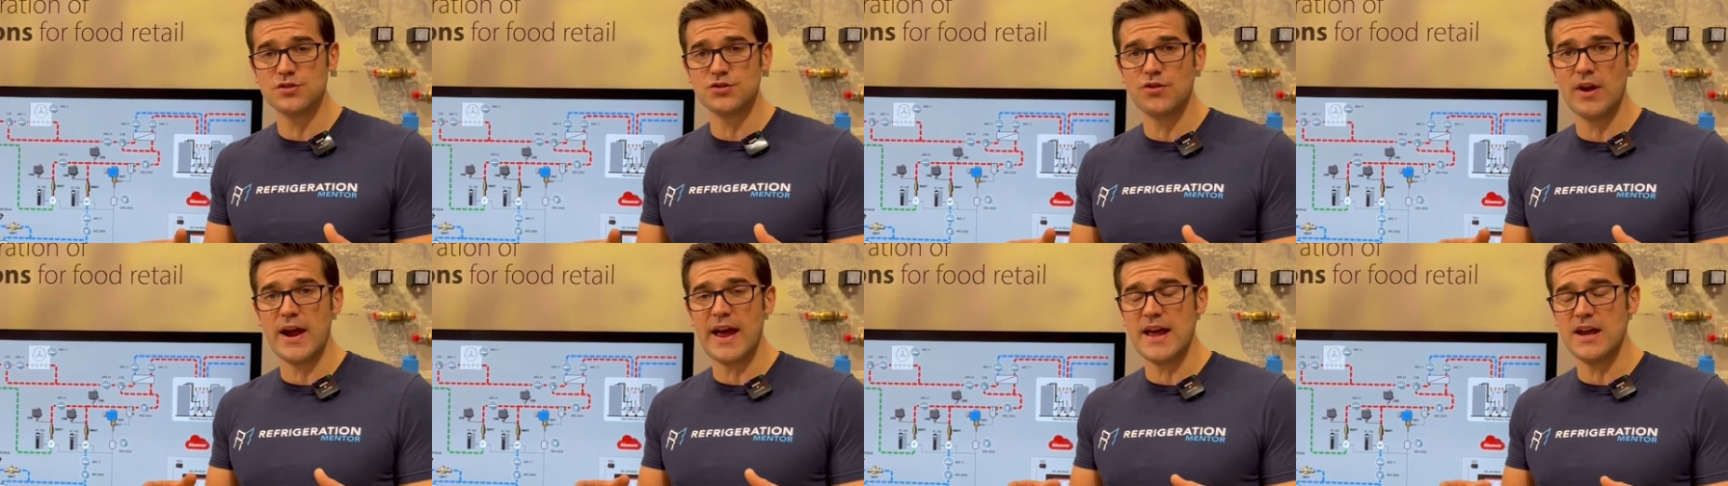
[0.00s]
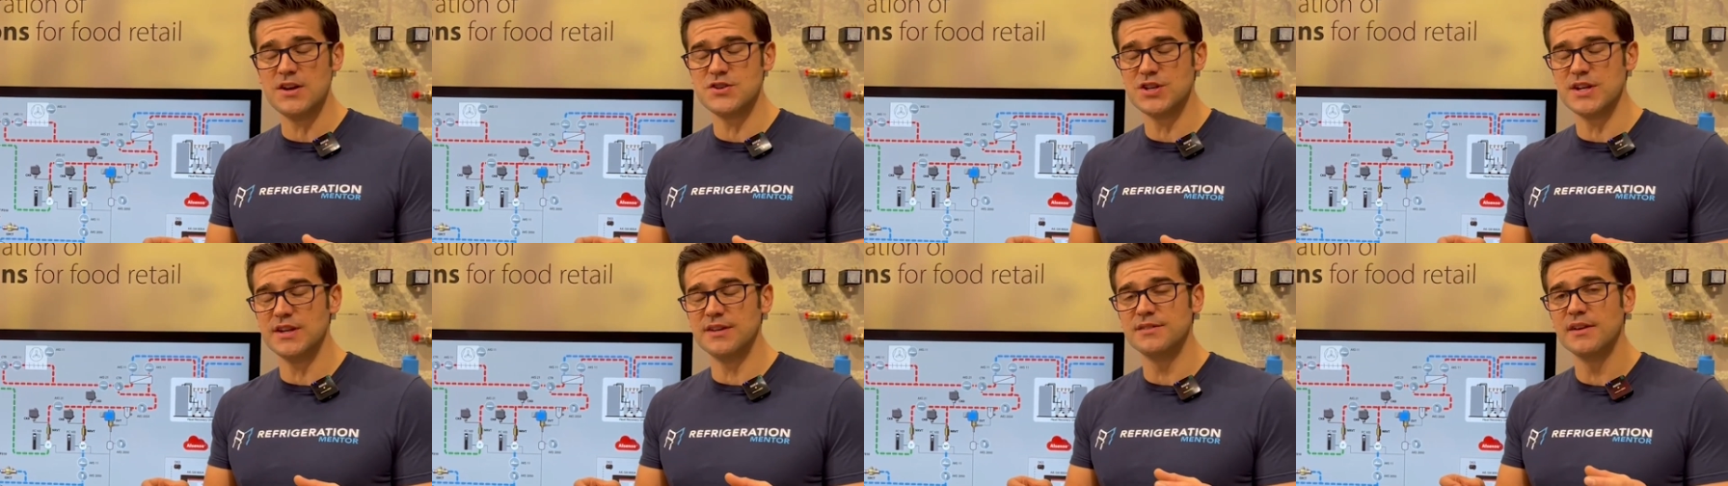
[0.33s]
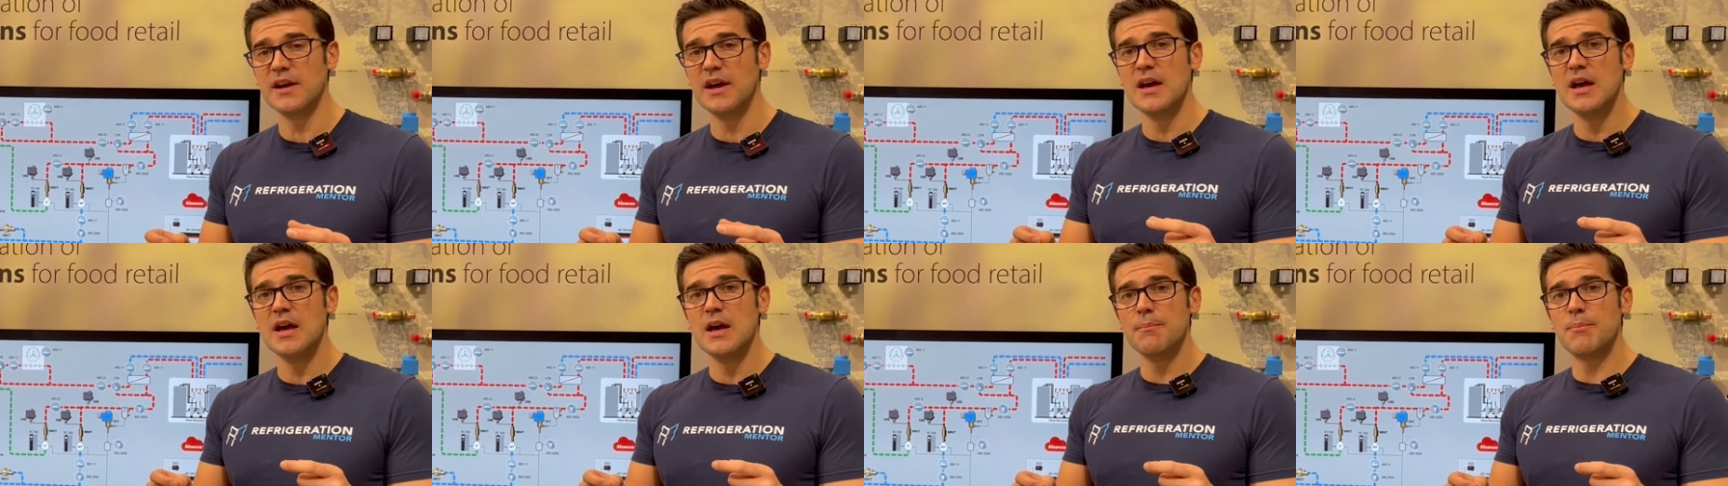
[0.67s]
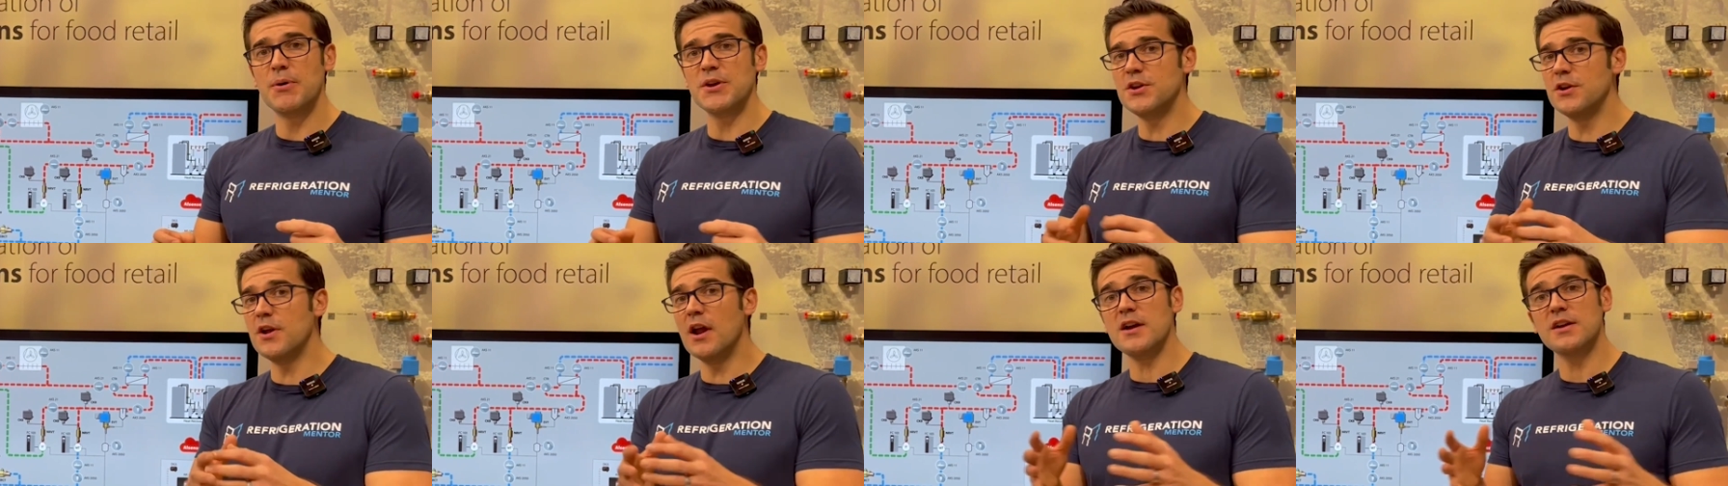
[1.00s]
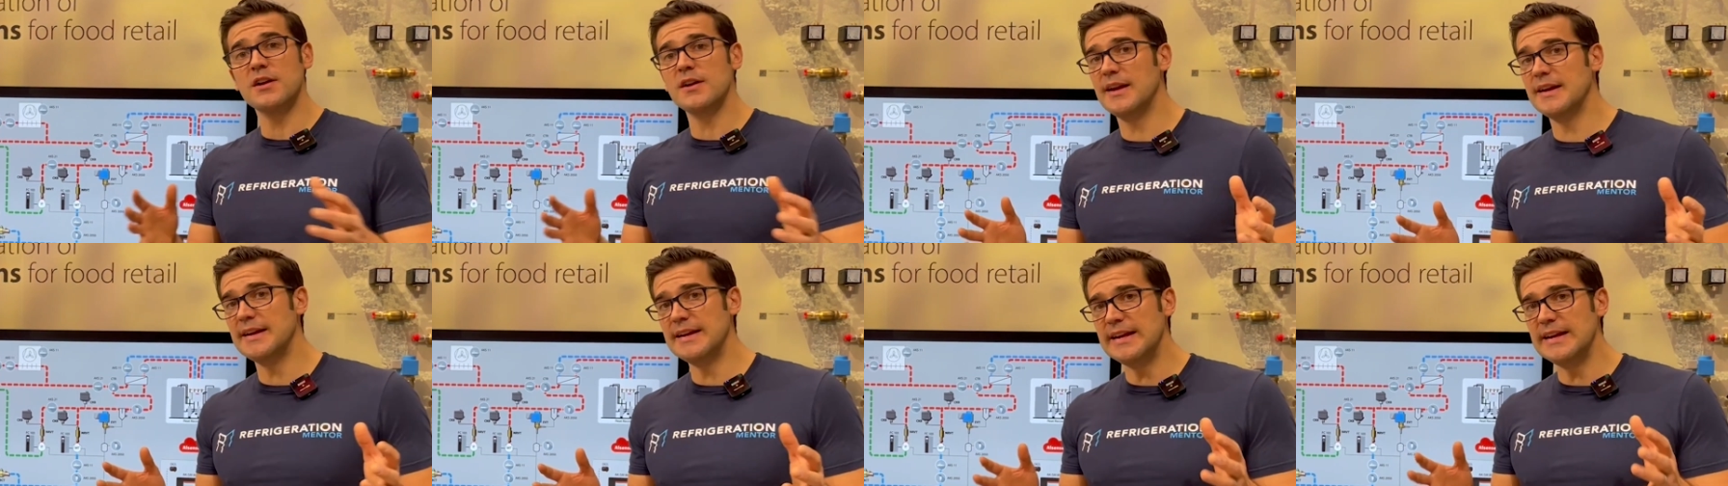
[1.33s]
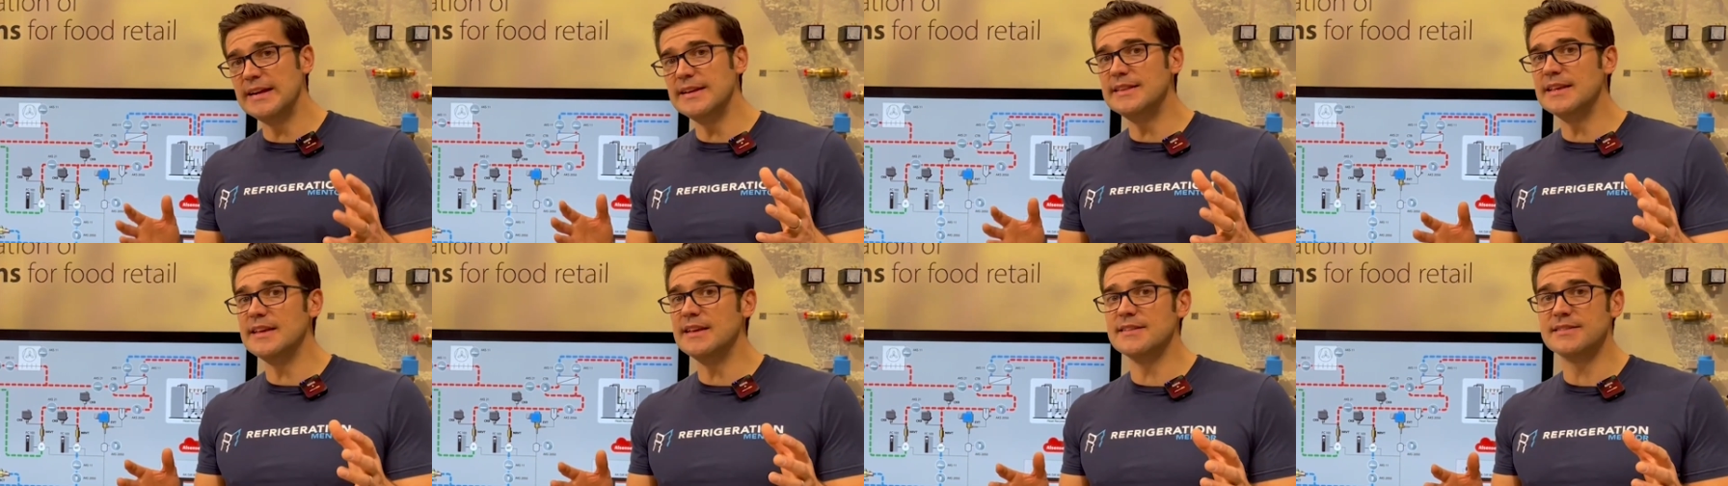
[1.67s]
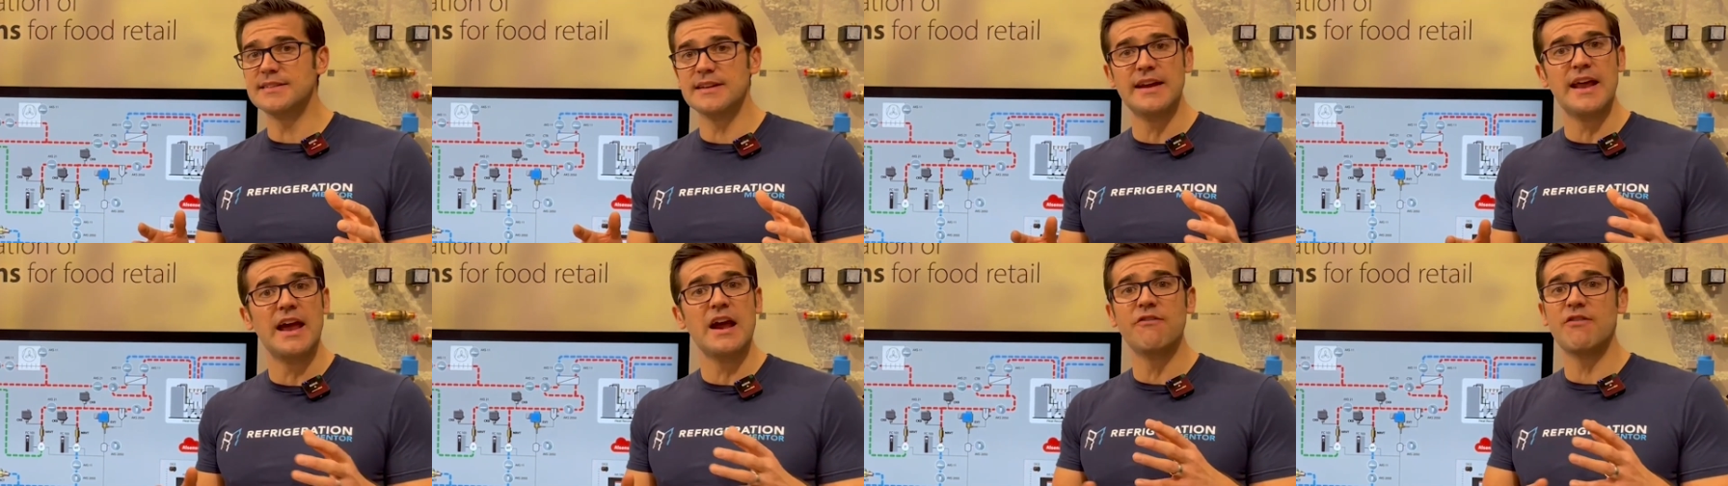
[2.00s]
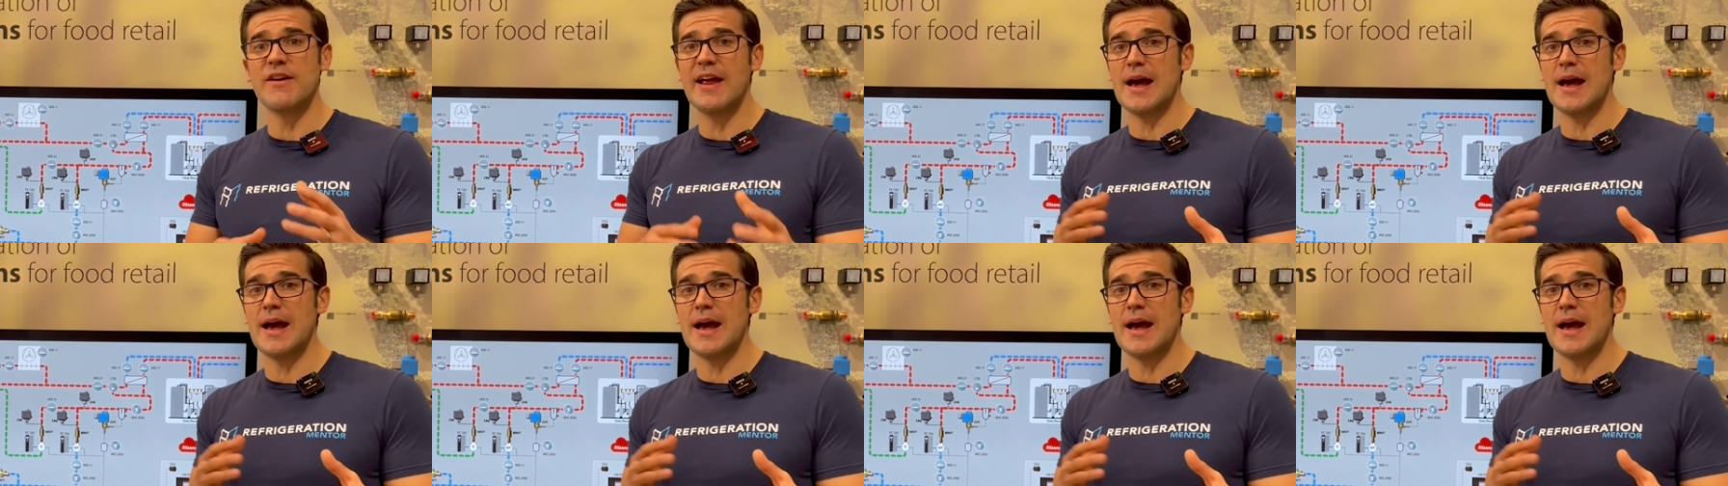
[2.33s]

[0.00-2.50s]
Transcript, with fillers: strategies, but you're not going to need these in every